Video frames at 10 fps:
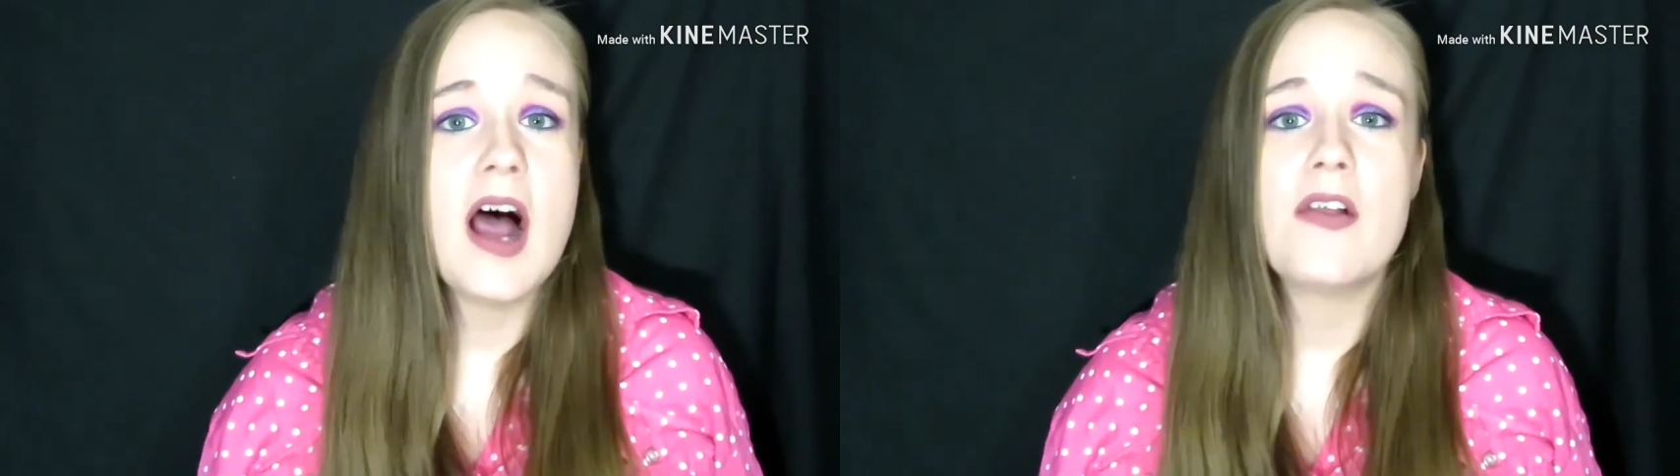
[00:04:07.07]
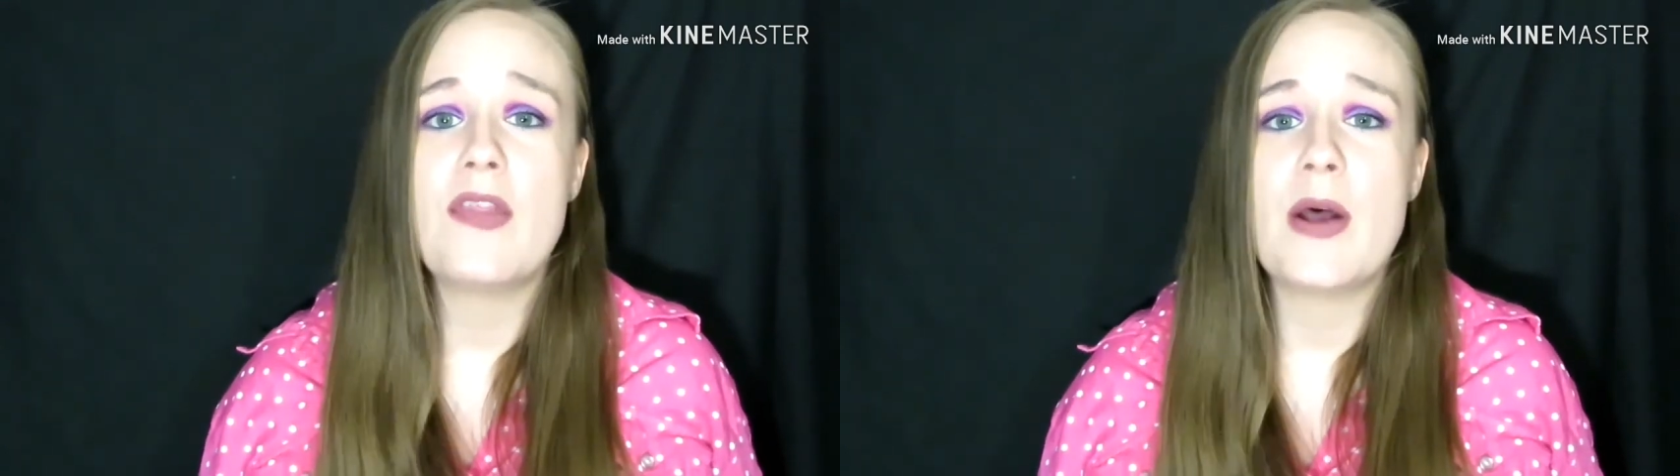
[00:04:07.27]

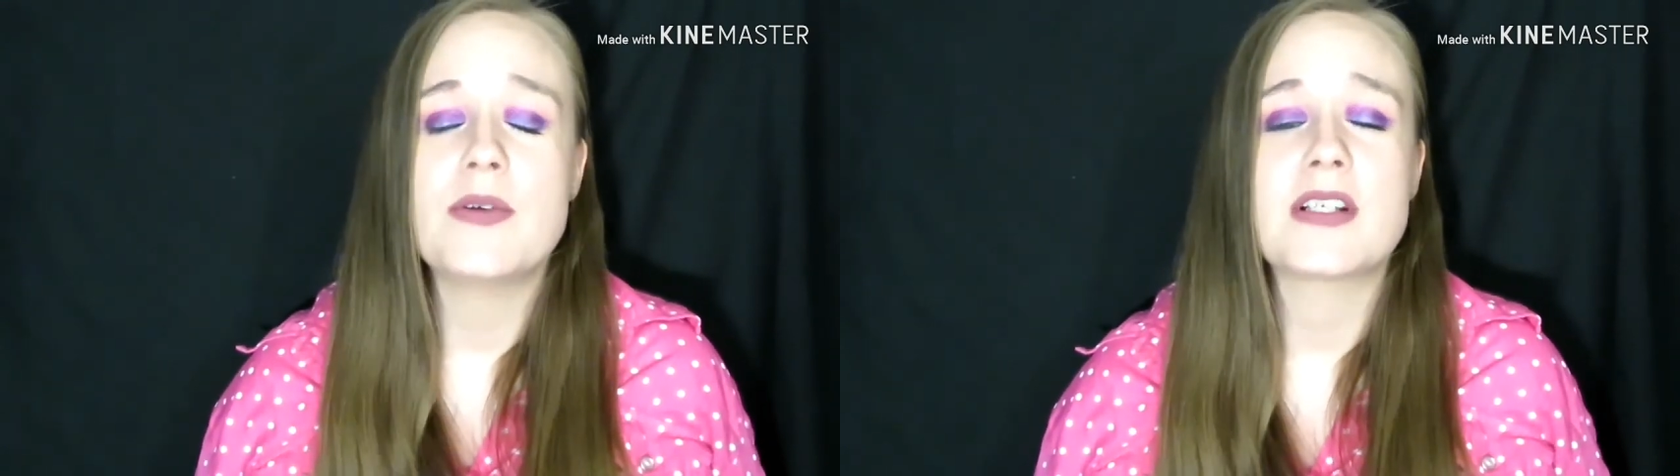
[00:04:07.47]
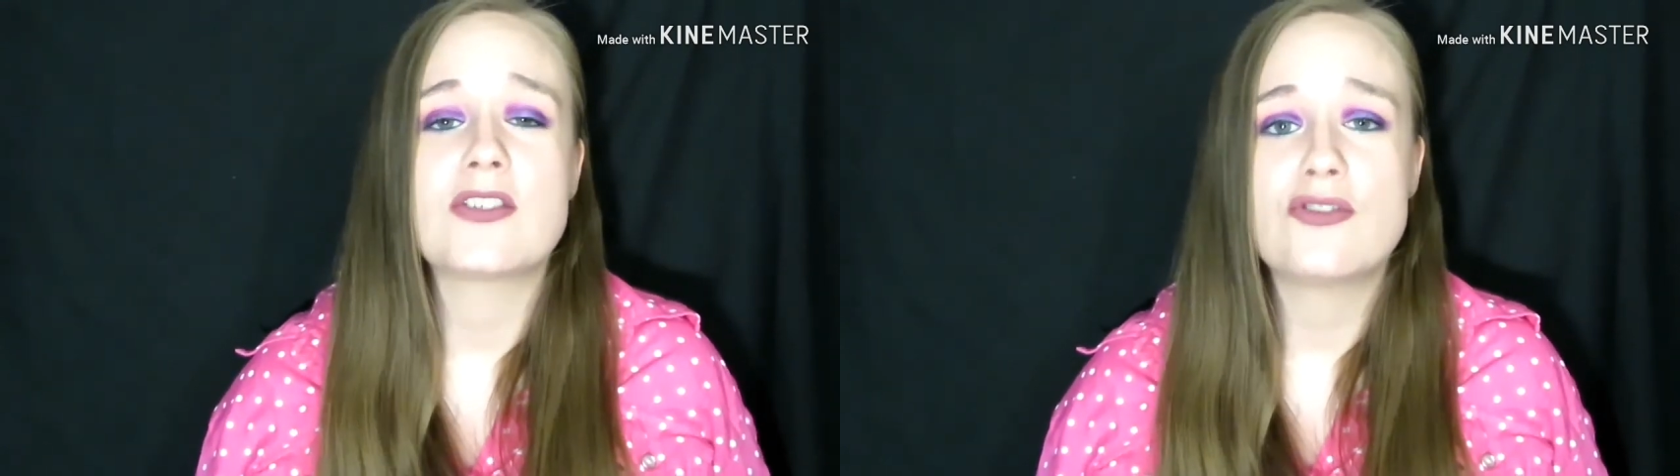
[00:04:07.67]
I thought
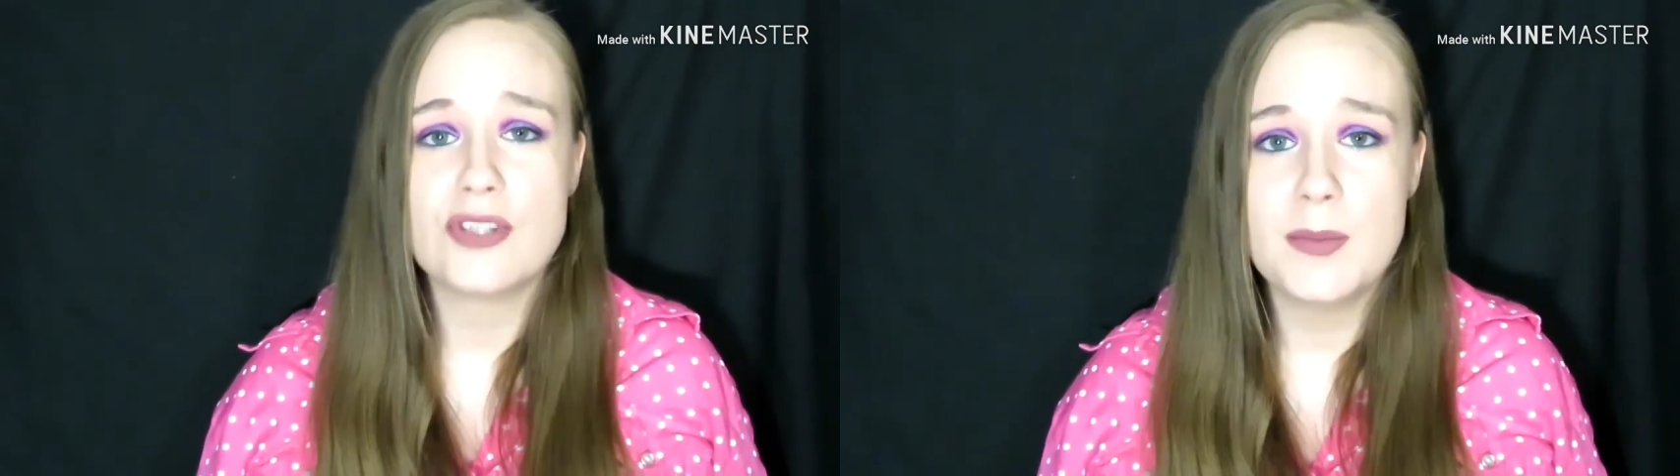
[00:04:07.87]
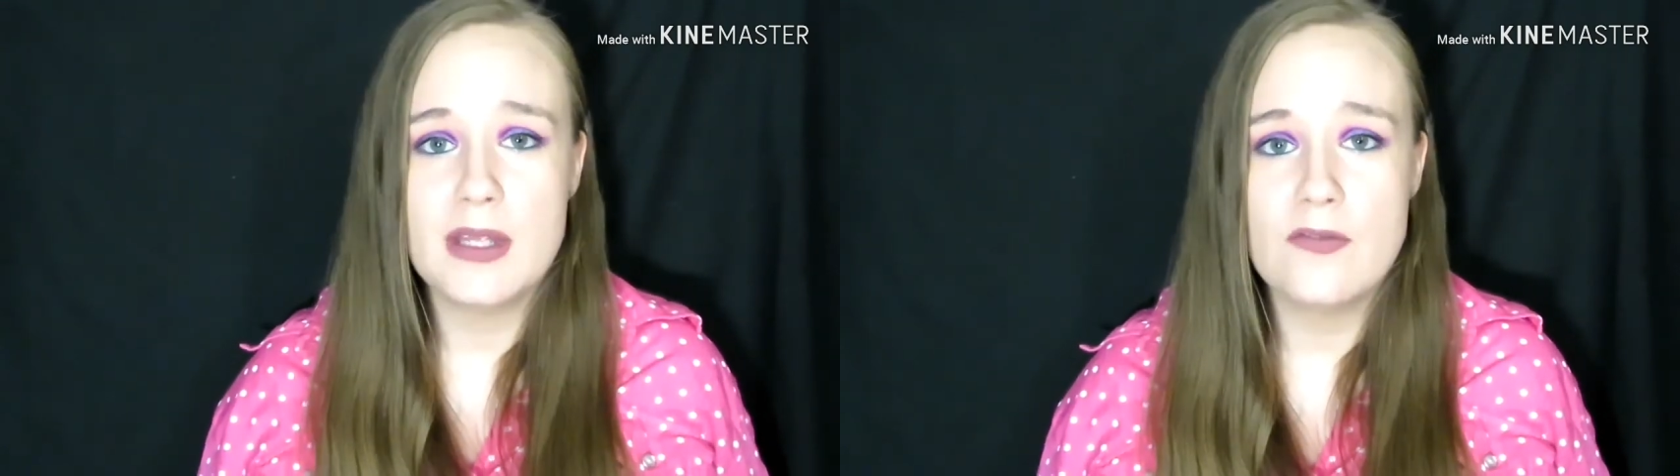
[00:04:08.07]
that was
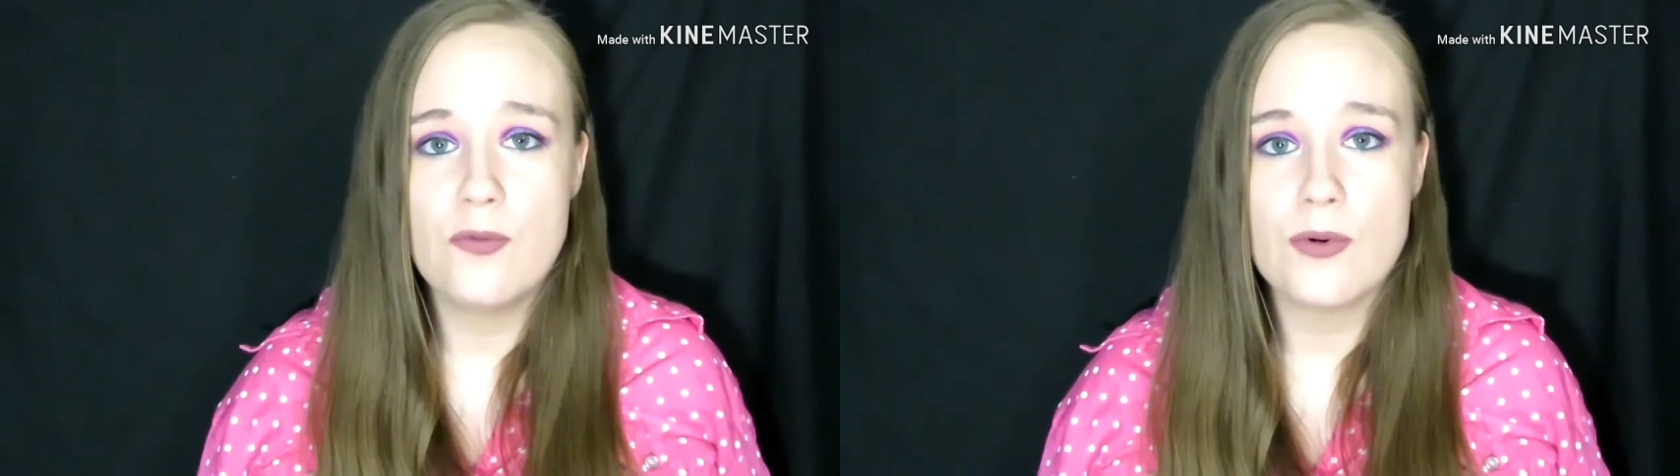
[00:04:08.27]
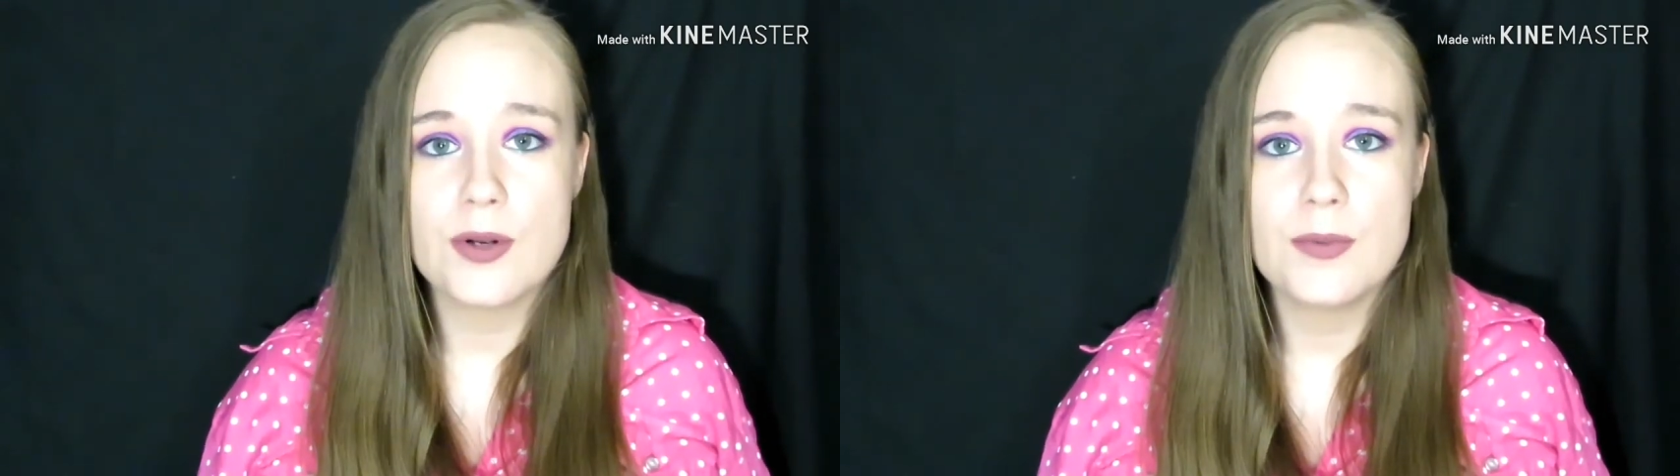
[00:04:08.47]
extremely
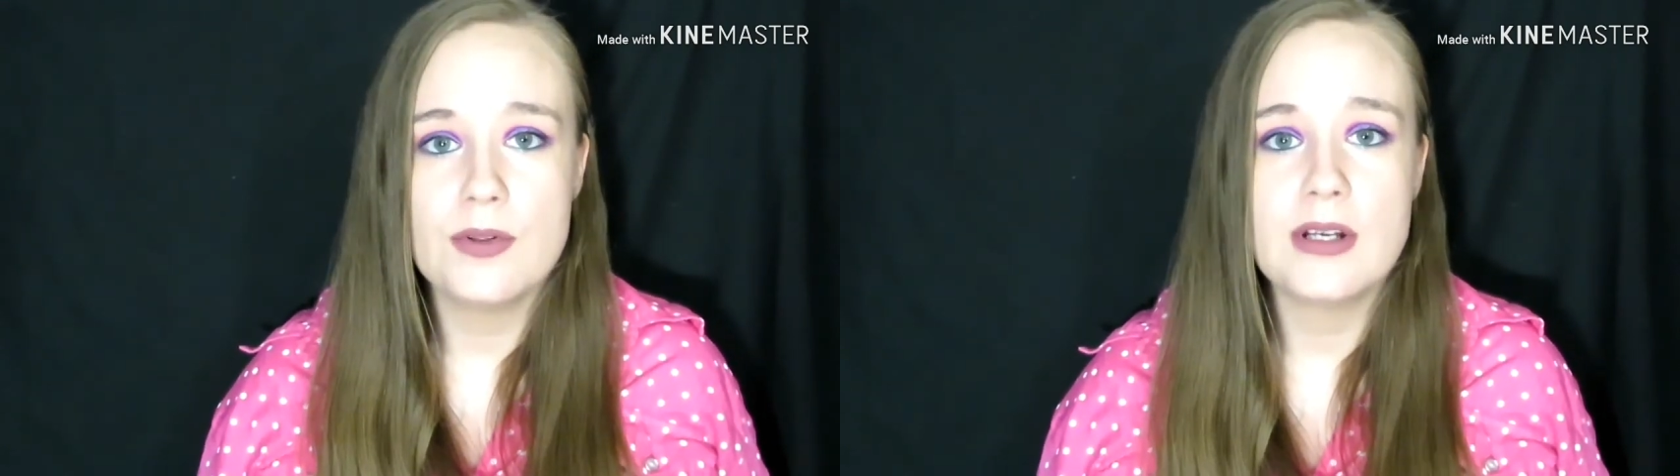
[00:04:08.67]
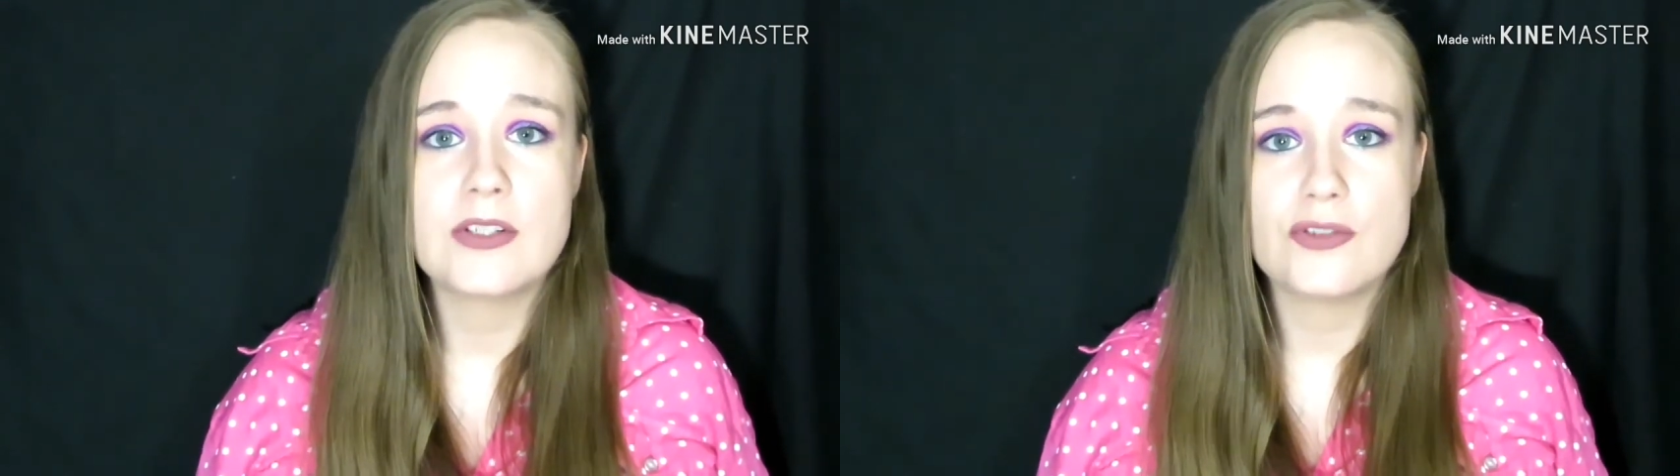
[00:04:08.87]
affordable,